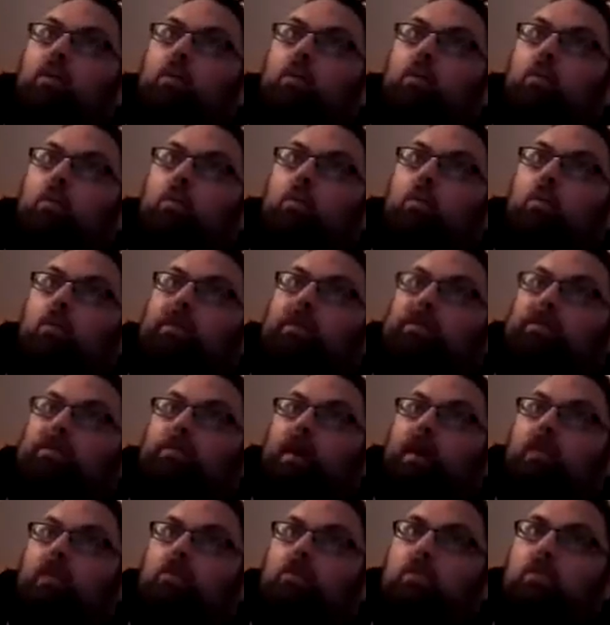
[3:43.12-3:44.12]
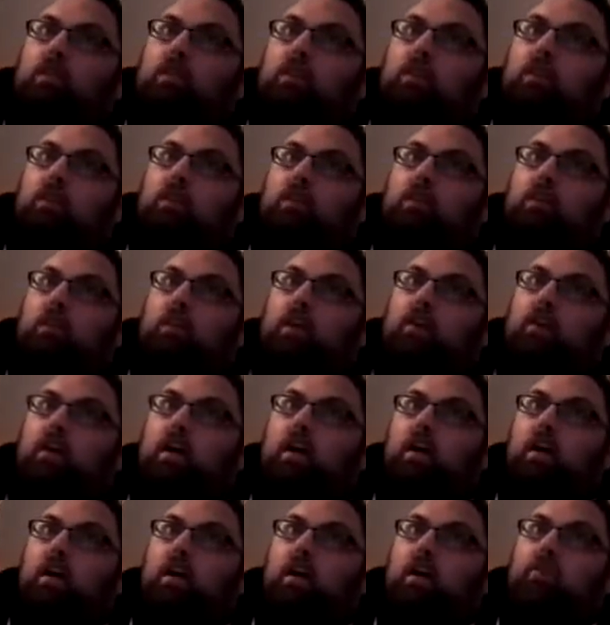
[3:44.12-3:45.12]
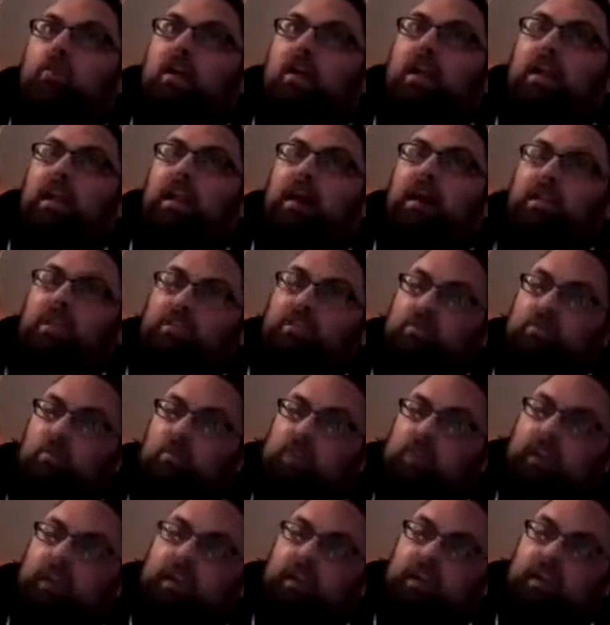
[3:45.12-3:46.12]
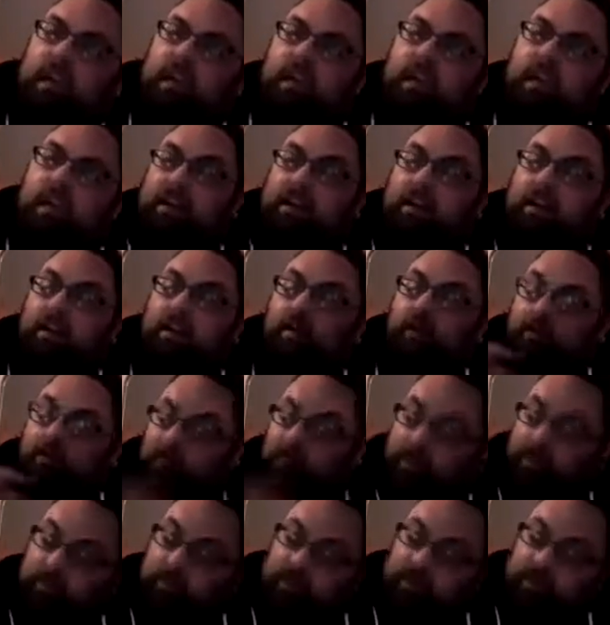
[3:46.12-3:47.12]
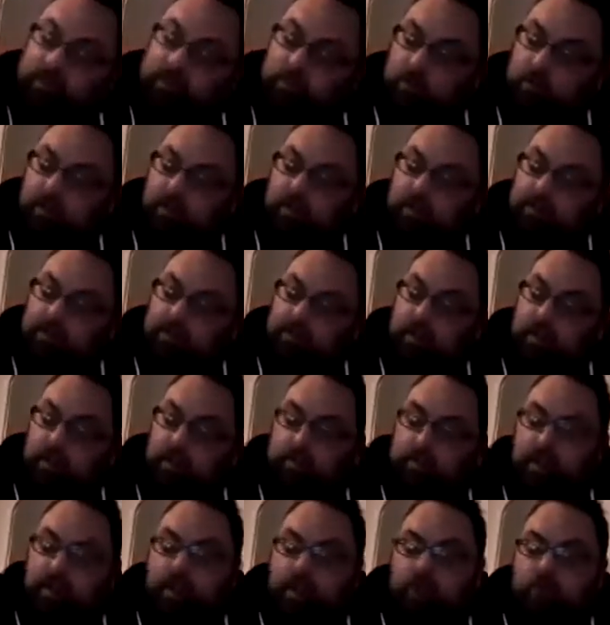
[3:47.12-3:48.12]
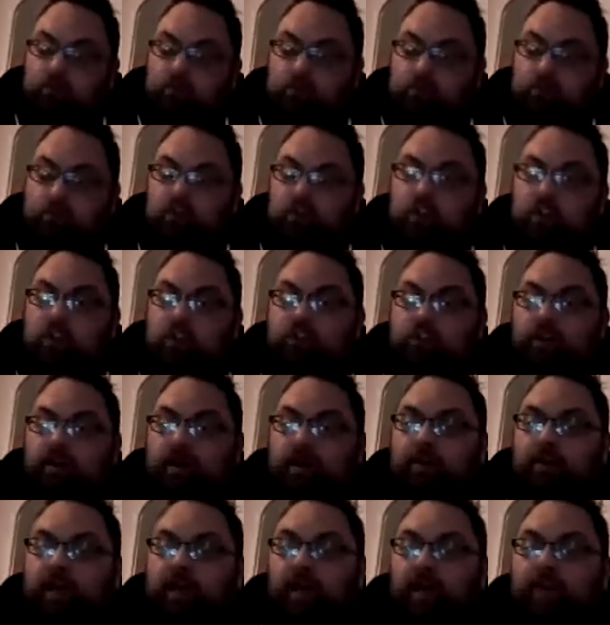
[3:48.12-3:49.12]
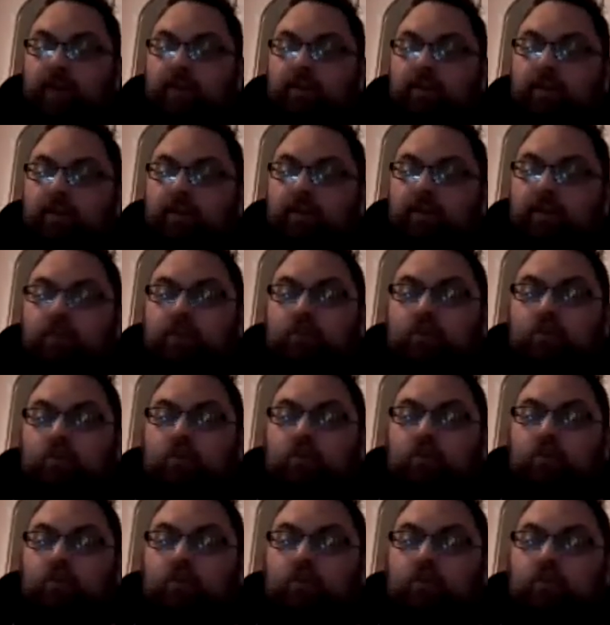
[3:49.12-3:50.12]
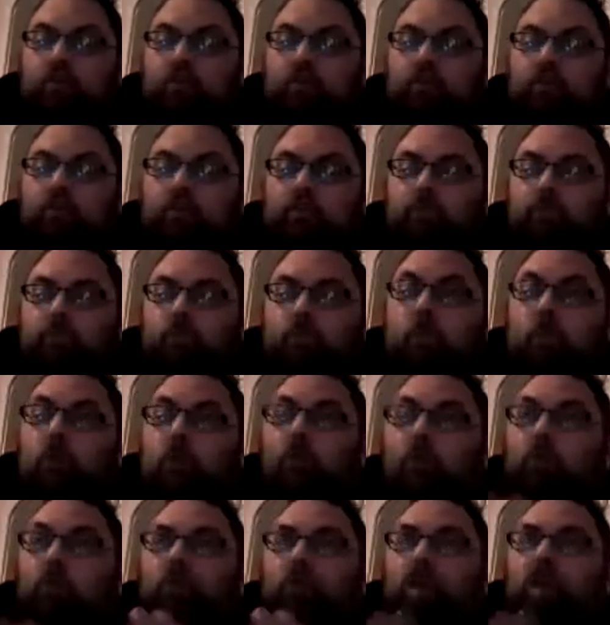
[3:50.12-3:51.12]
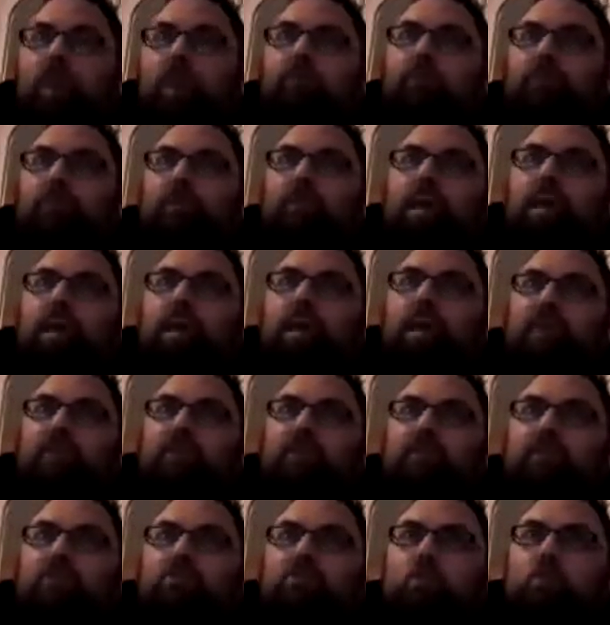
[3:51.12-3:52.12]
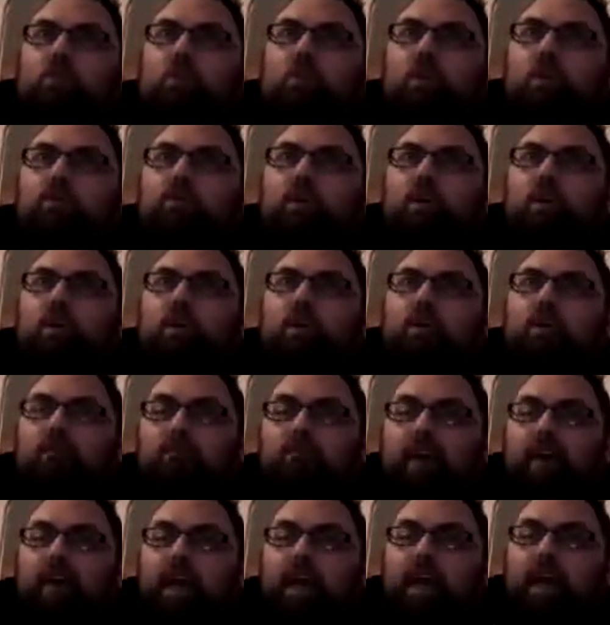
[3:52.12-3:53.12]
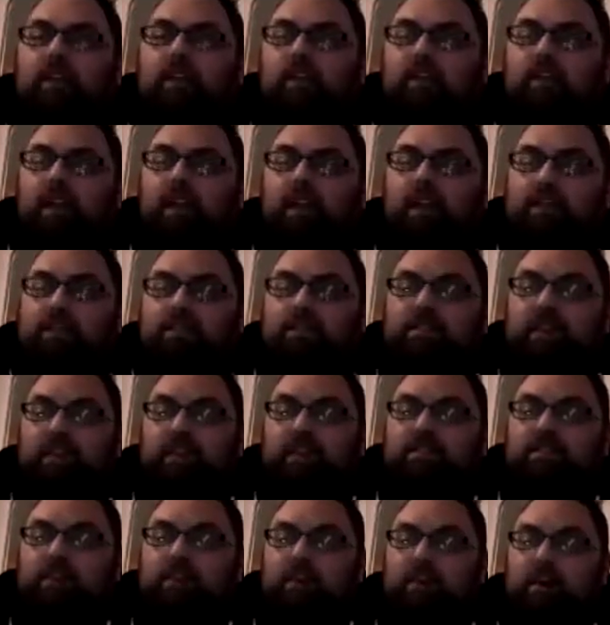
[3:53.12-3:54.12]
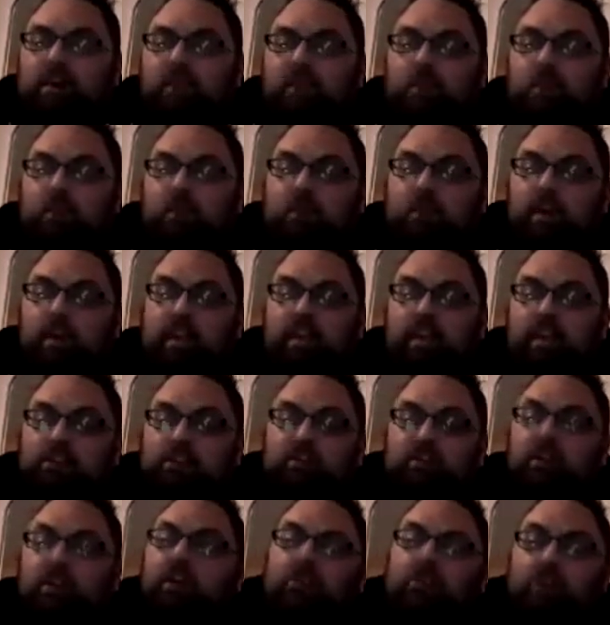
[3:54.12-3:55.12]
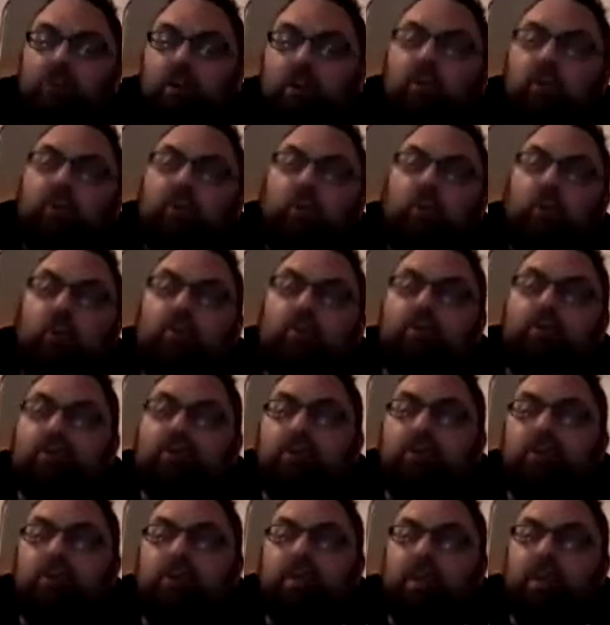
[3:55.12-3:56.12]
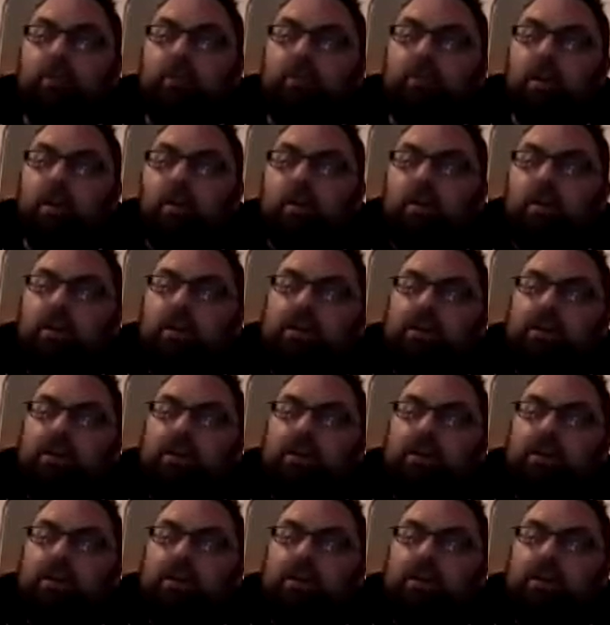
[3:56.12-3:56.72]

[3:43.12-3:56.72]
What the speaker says: We spoke a bit last week and in previous weeks about Churchtown having that sort of, or if they have that sort of Valen of last season about them, where they're just like a juggernaut that's going to keep going.